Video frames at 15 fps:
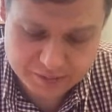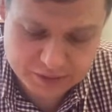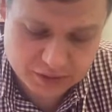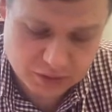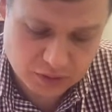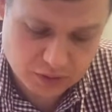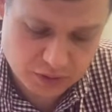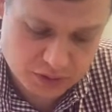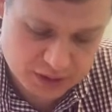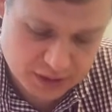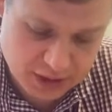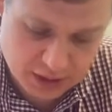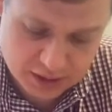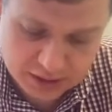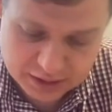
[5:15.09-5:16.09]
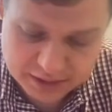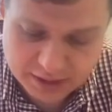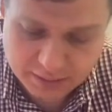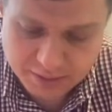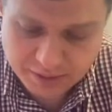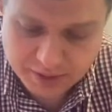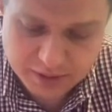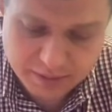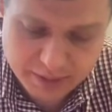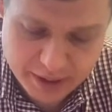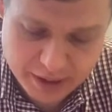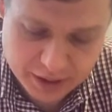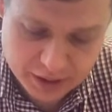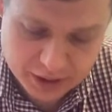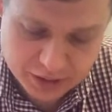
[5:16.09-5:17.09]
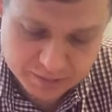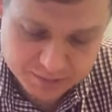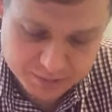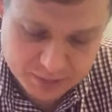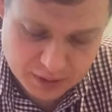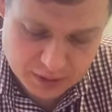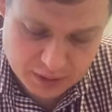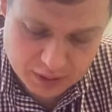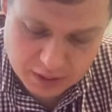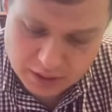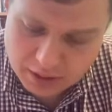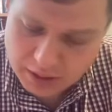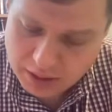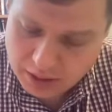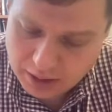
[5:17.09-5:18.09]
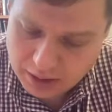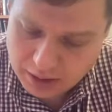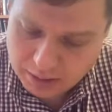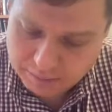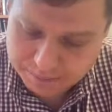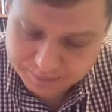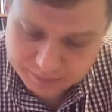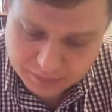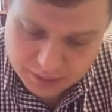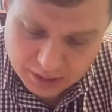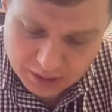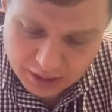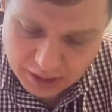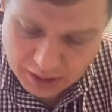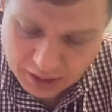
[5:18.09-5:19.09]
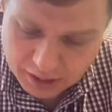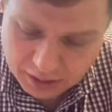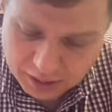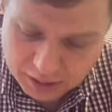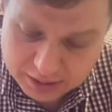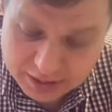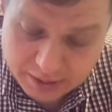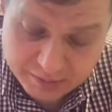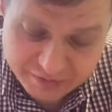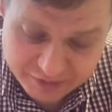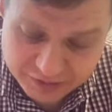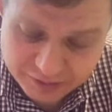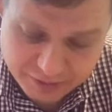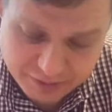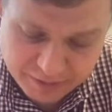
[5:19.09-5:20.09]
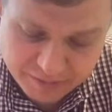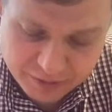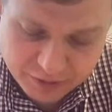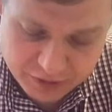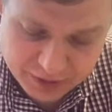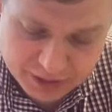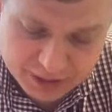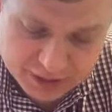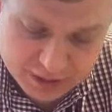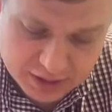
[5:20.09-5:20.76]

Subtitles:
So you start at some random edge, and at some random vertex,